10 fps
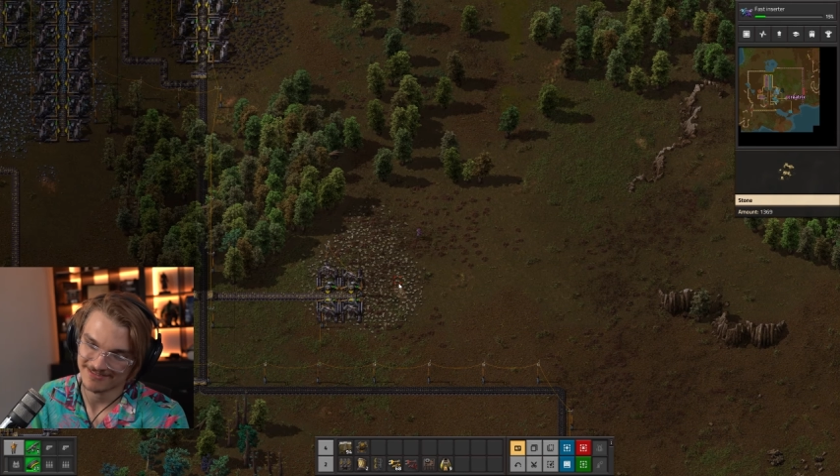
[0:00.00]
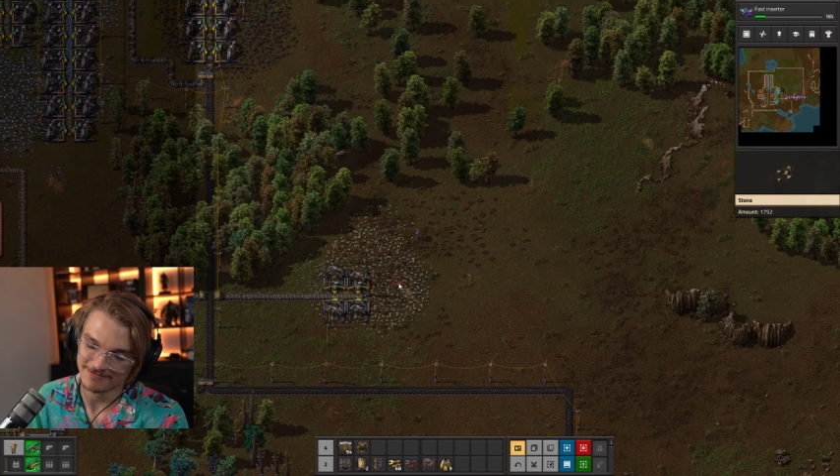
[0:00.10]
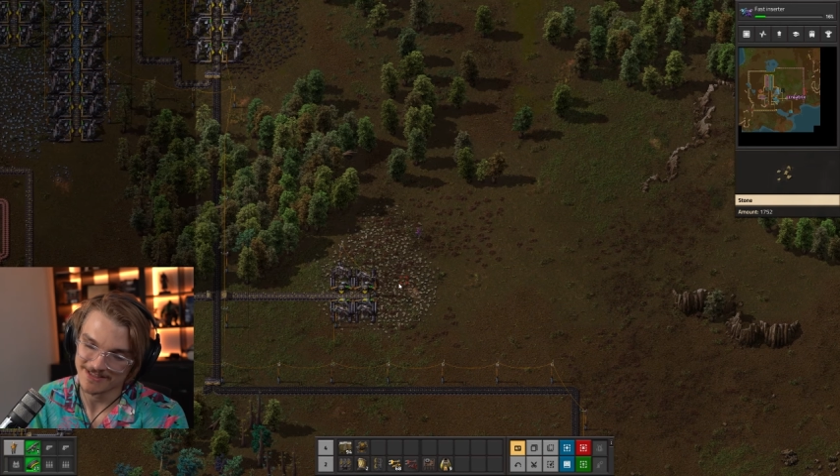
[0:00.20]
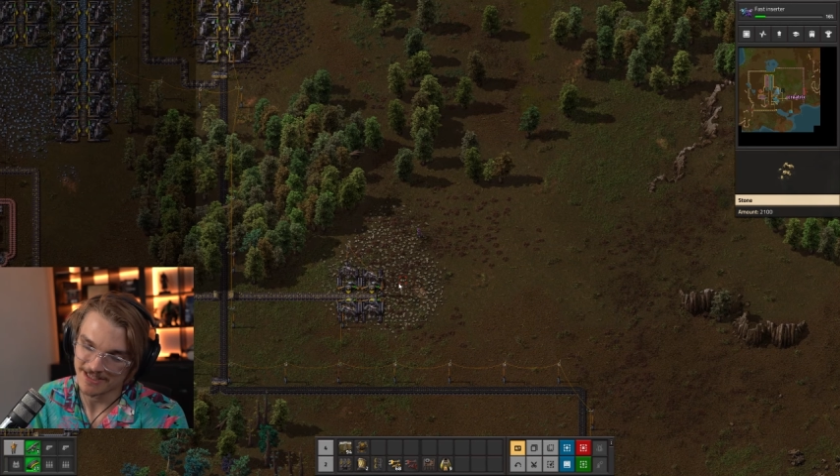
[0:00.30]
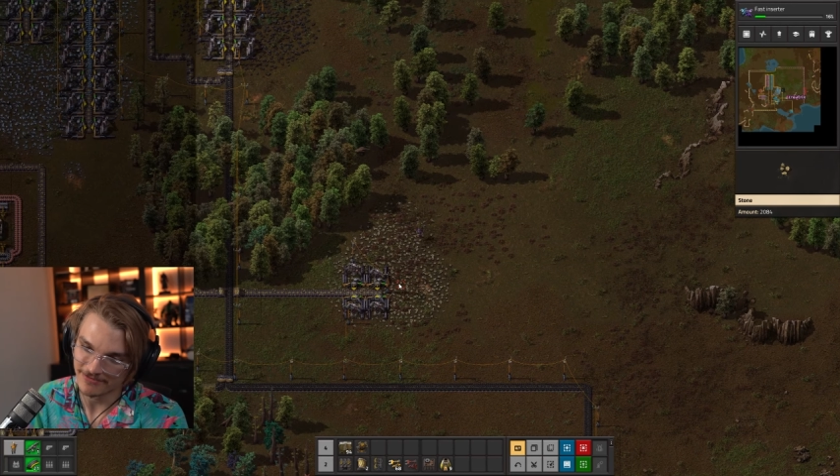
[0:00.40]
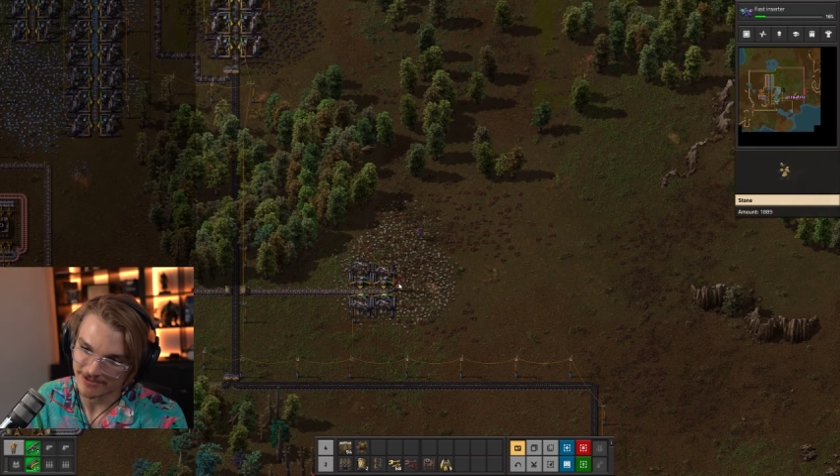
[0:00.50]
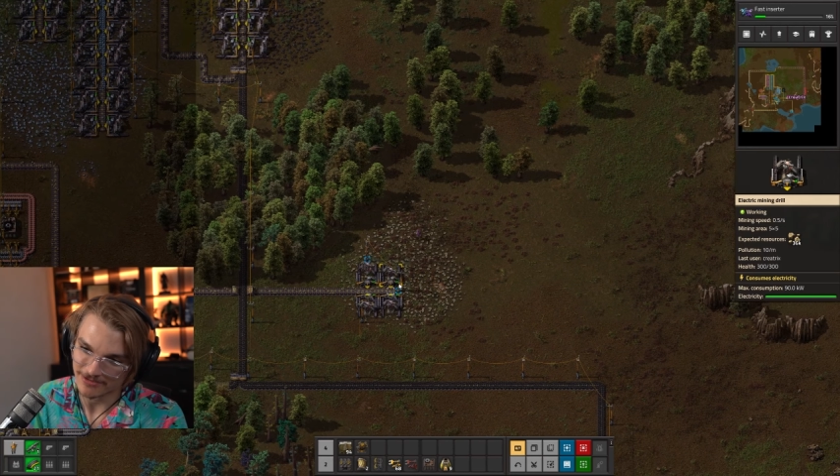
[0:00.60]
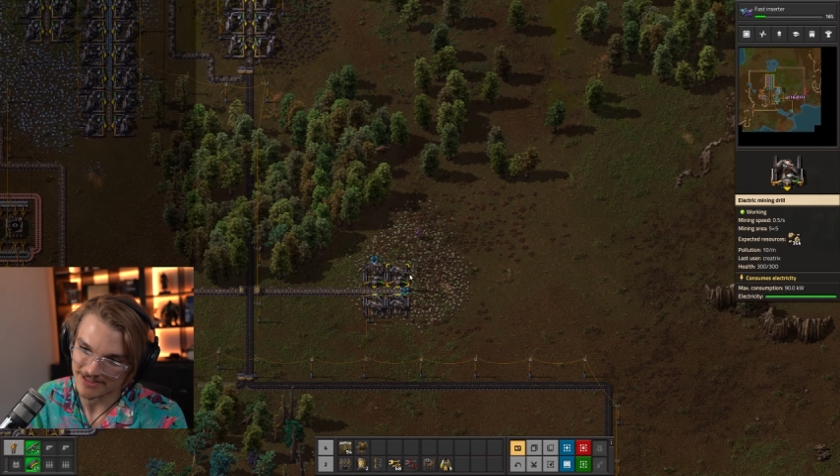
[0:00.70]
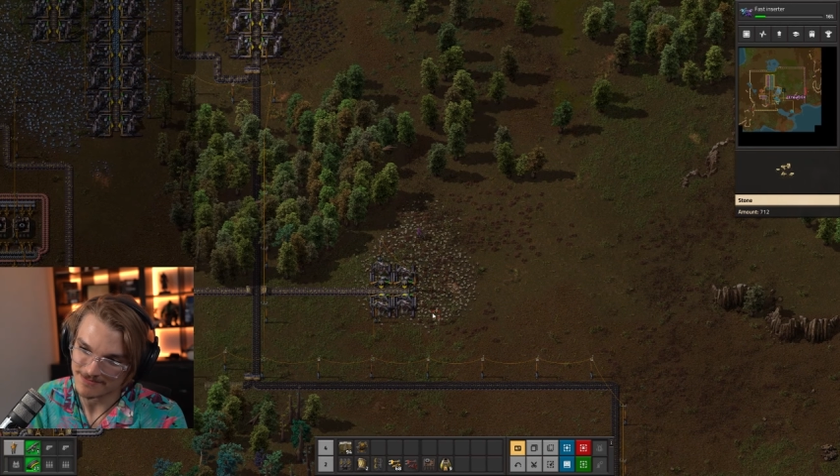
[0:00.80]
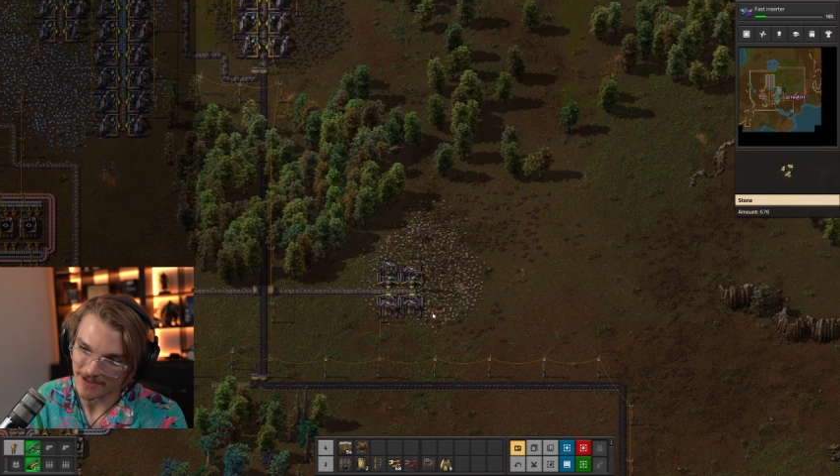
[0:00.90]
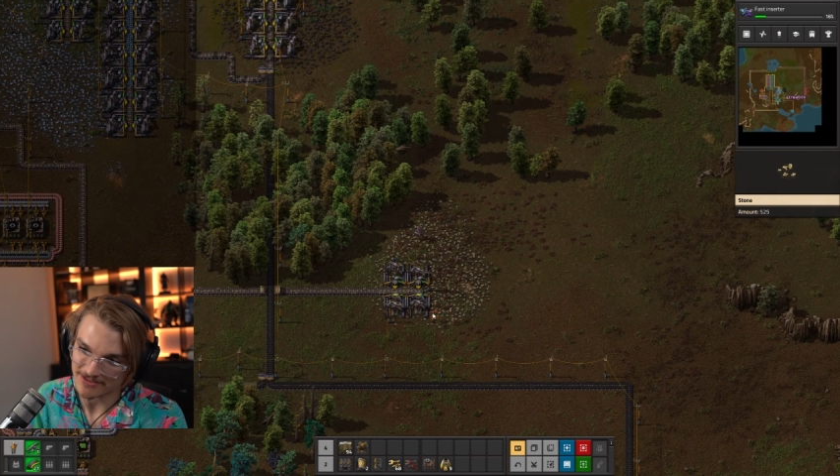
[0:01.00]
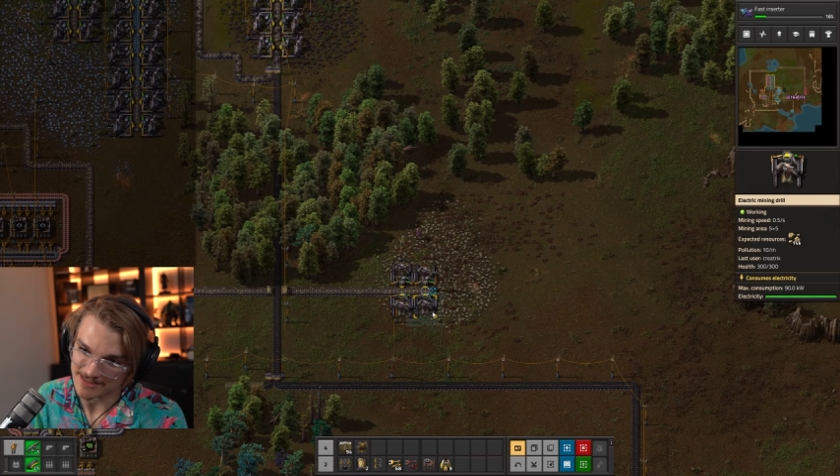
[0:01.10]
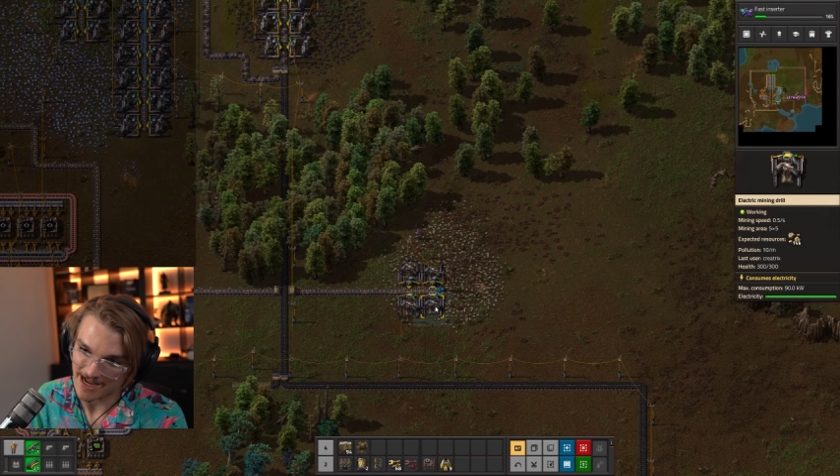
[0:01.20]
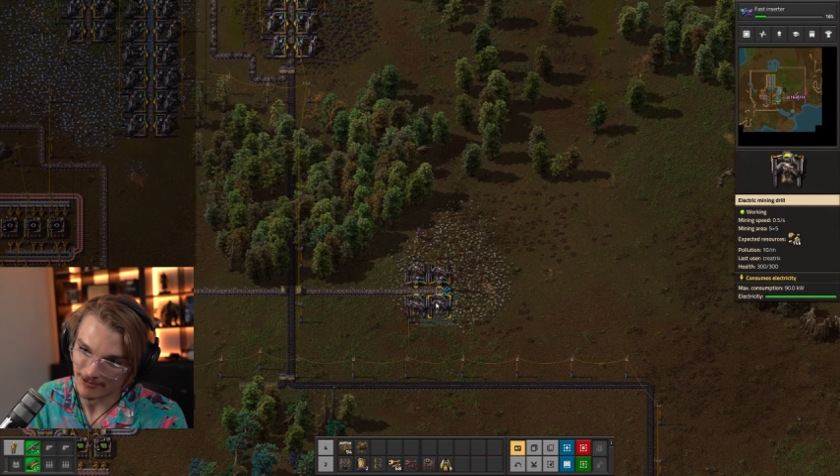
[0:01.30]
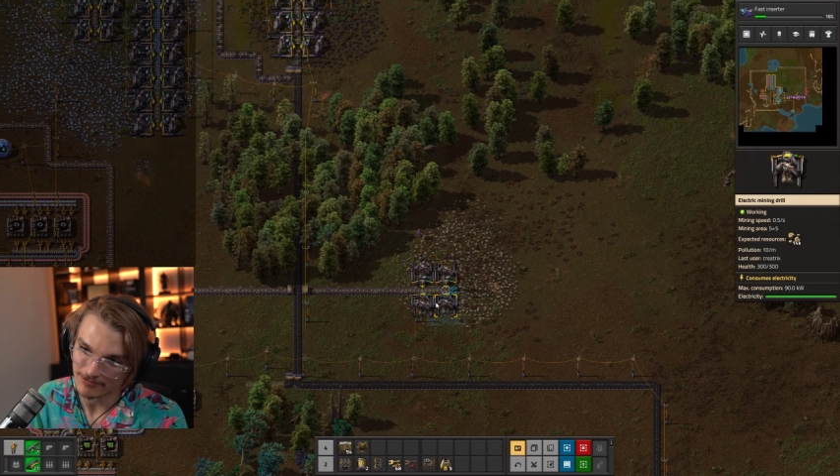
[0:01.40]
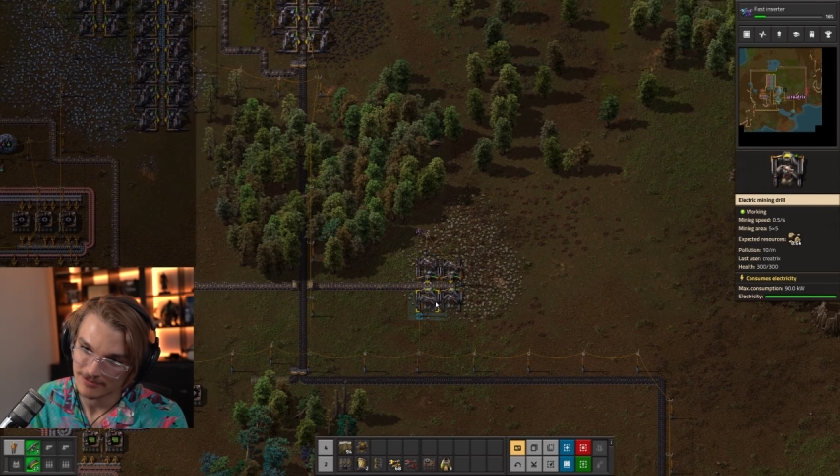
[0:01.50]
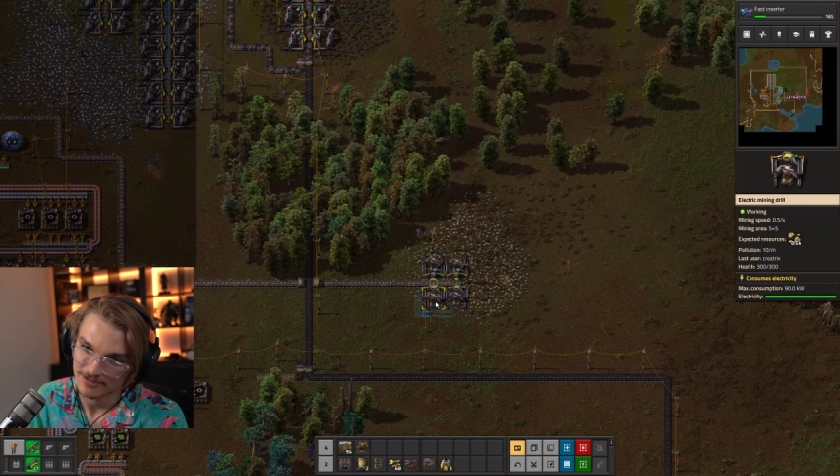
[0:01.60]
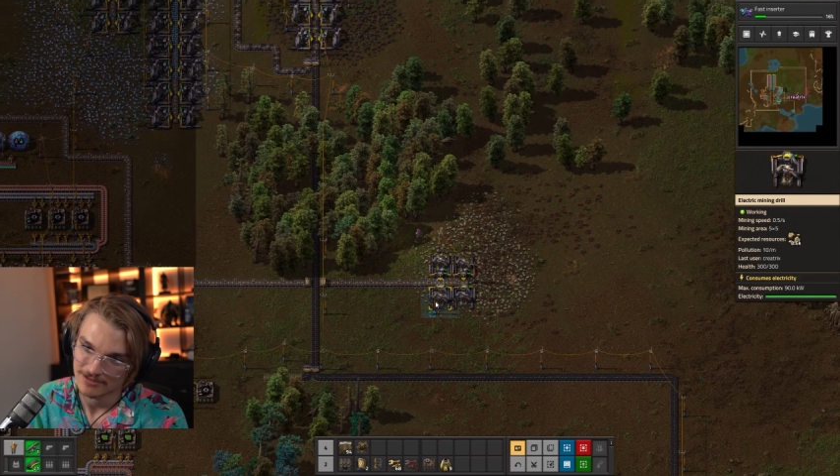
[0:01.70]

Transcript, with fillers: that being said, if I do all these belts now,